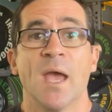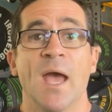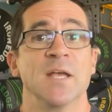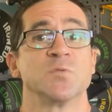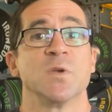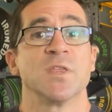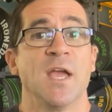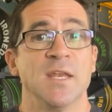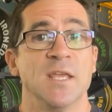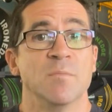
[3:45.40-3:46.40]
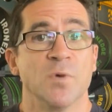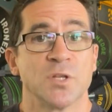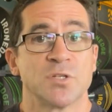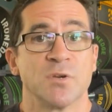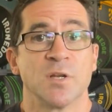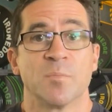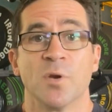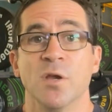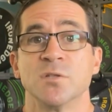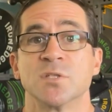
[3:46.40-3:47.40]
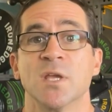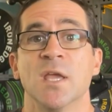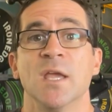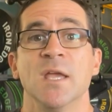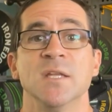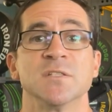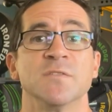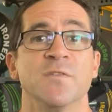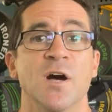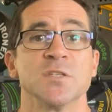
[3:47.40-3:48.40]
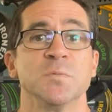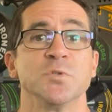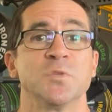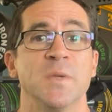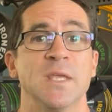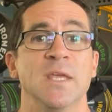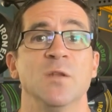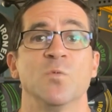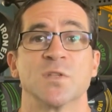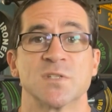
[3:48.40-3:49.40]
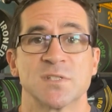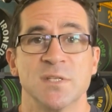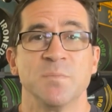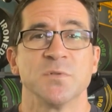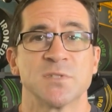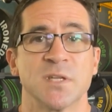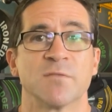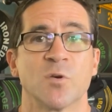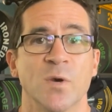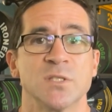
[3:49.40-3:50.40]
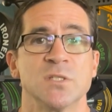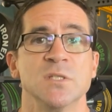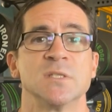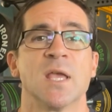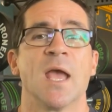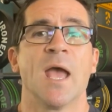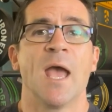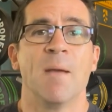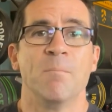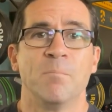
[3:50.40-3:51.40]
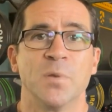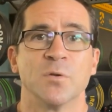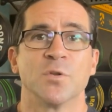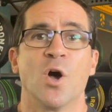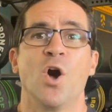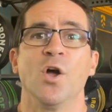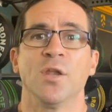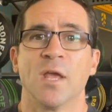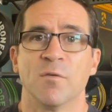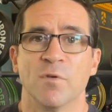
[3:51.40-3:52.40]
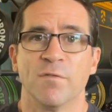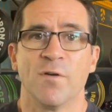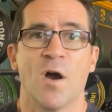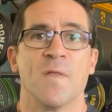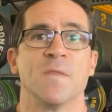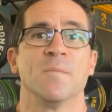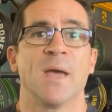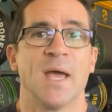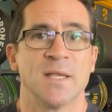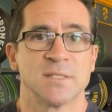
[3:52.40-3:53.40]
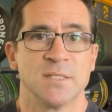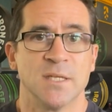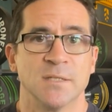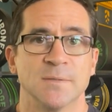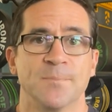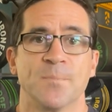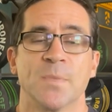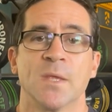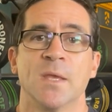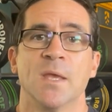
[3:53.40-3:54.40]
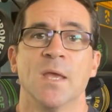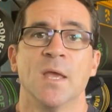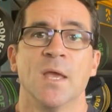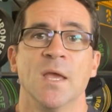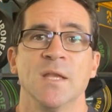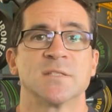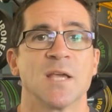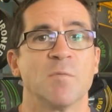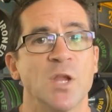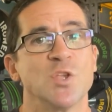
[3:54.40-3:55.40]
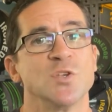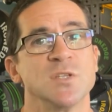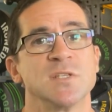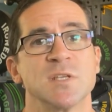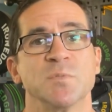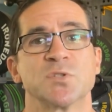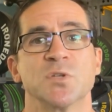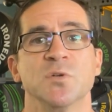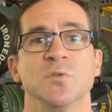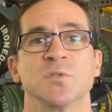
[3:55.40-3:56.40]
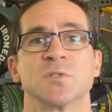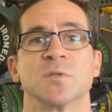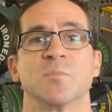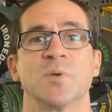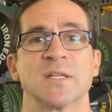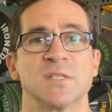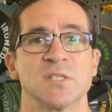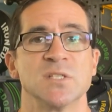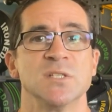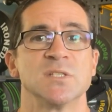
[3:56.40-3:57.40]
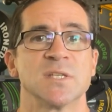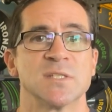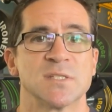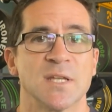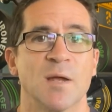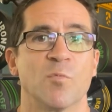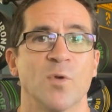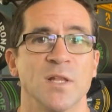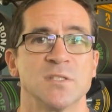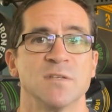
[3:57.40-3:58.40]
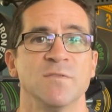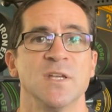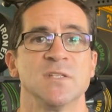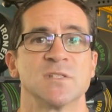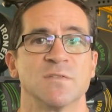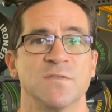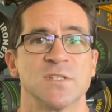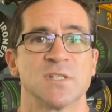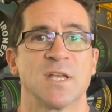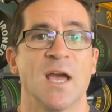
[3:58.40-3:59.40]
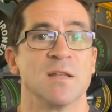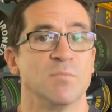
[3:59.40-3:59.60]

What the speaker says: As with any monitoring approach, it is advisable to begin with a simple set of questions and build on and refine them as needed. In summary, using simple tools, practitioners can set up relatively sophisticated